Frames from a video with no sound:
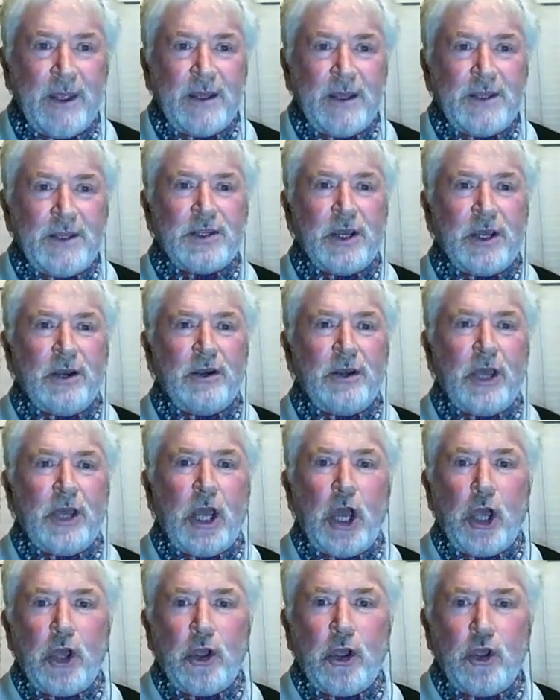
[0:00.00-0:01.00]
Okay.
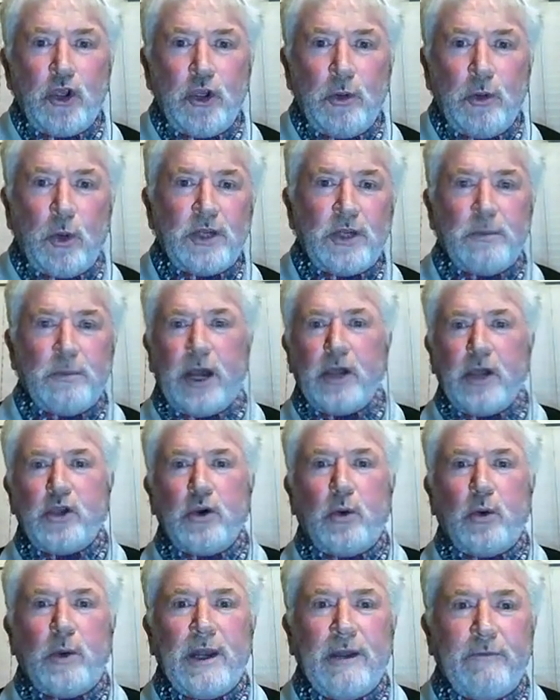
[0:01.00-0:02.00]
So they're
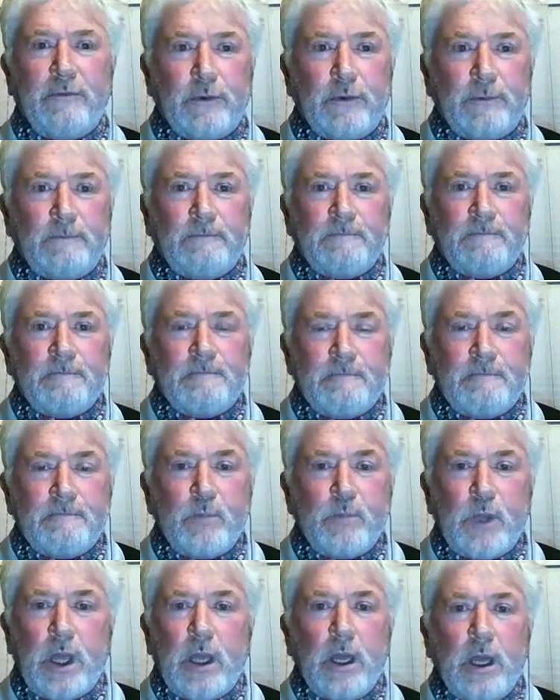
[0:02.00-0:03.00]
unbundled from the price of
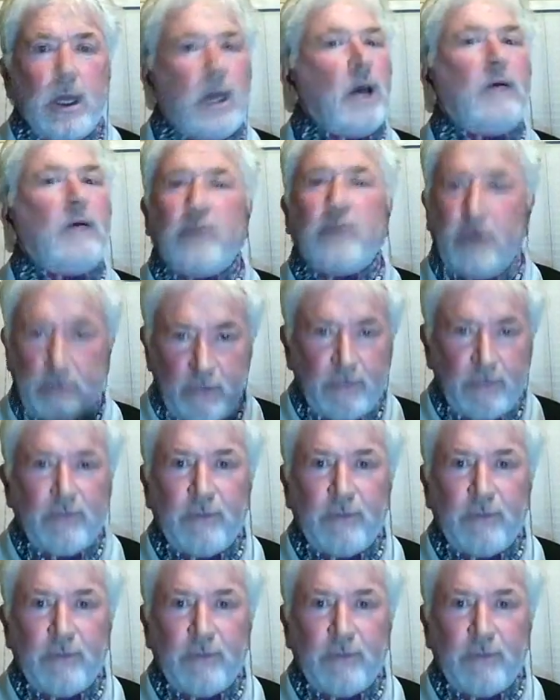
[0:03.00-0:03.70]
the vehicle.